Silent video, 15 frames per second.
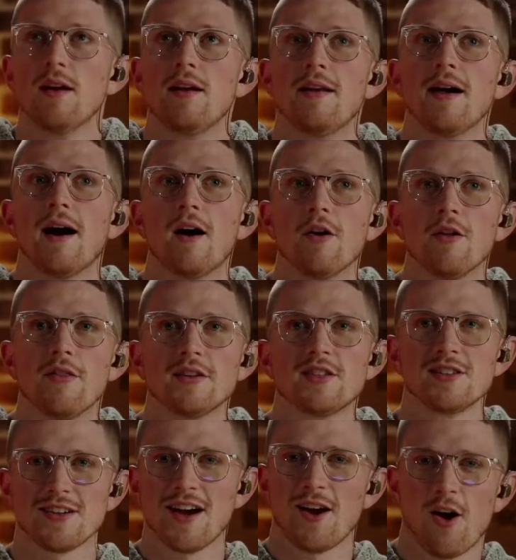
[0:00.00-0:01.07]
Now, this
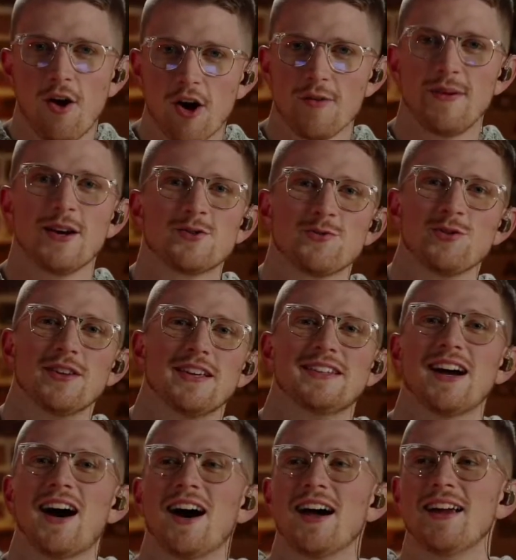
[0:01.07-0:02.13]
is kind of hard because we're really
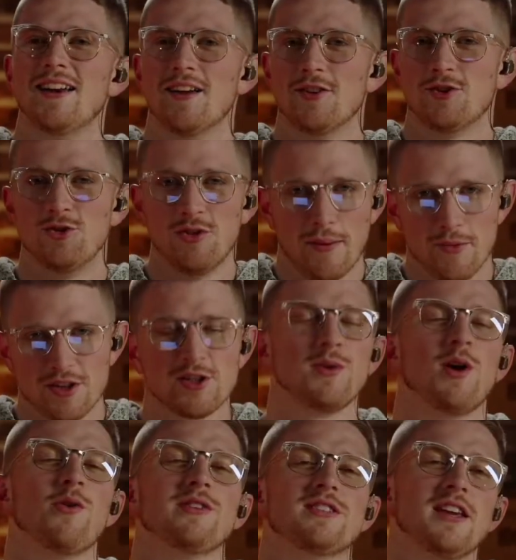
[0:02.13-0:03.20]
tied to numbers and we
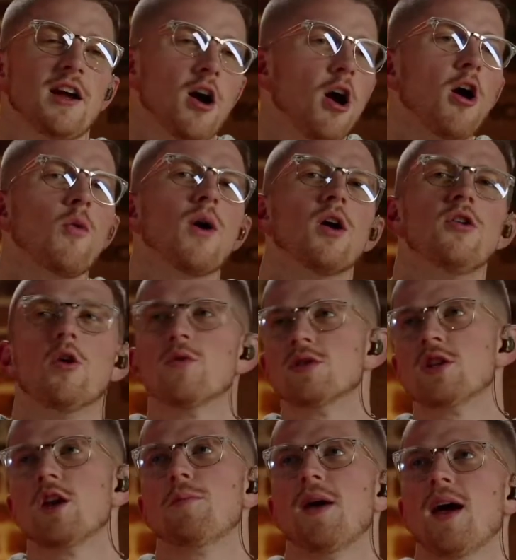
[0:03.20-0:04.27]
always think, oh, well, no one's
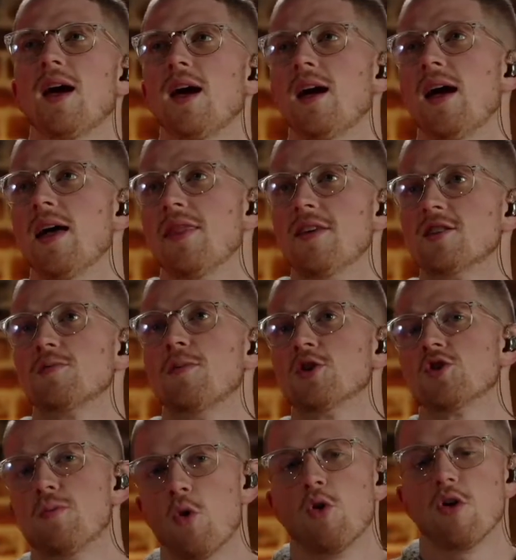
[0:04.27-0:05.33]
gonna pay this
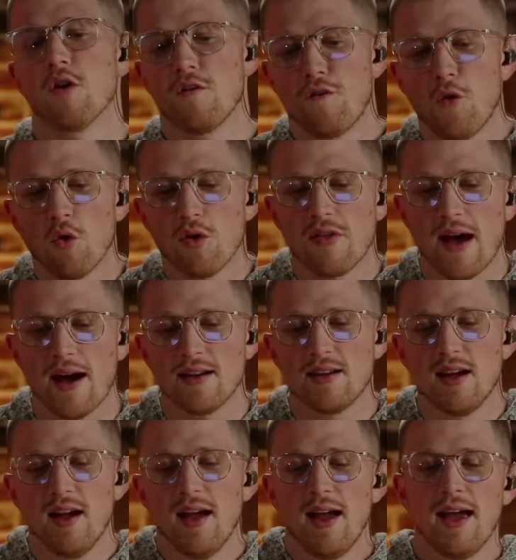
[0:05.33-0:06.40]
much more for that.
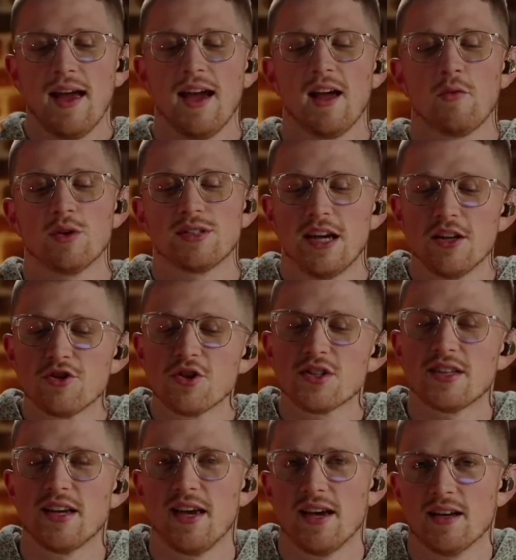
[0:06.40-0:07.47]
And what's
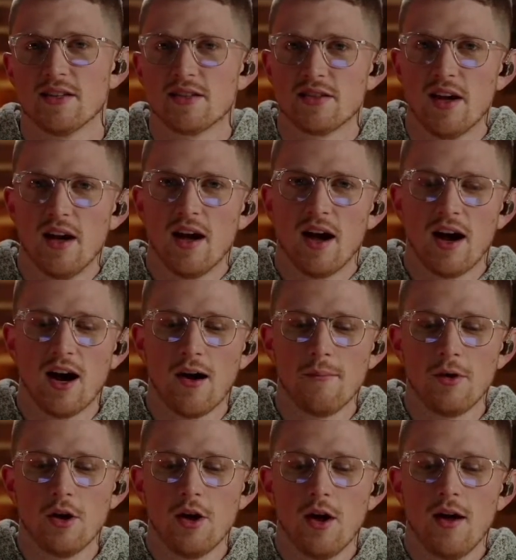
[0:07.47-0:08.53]
interesting is
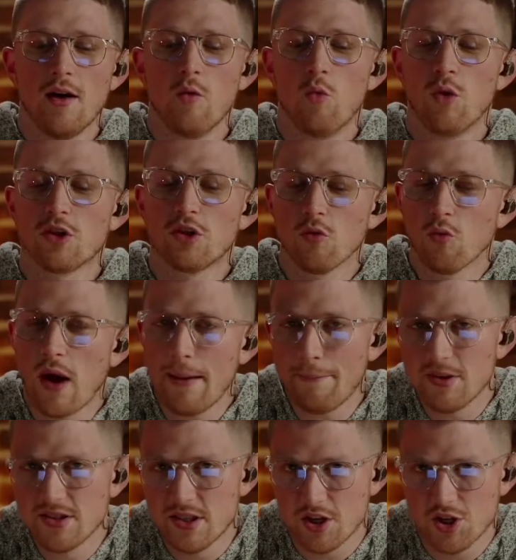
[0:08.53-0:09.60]
with the right
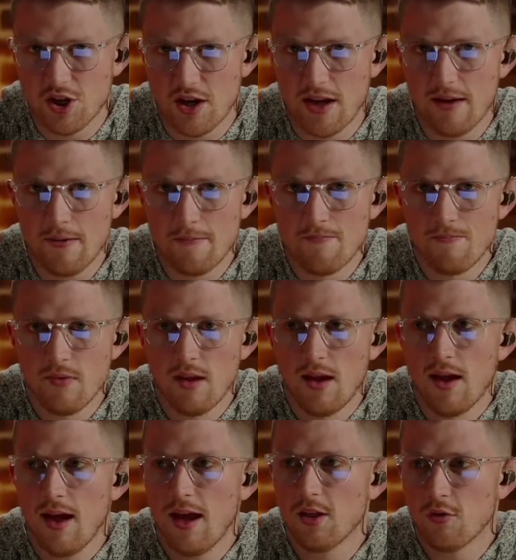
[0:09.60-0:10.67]
positioning
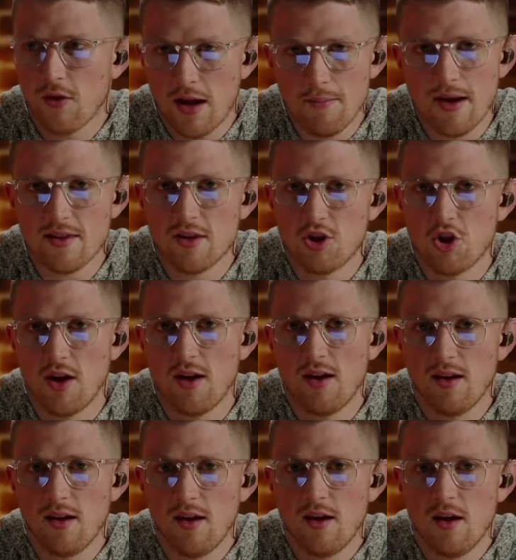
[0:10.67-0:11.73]
and the right messaging,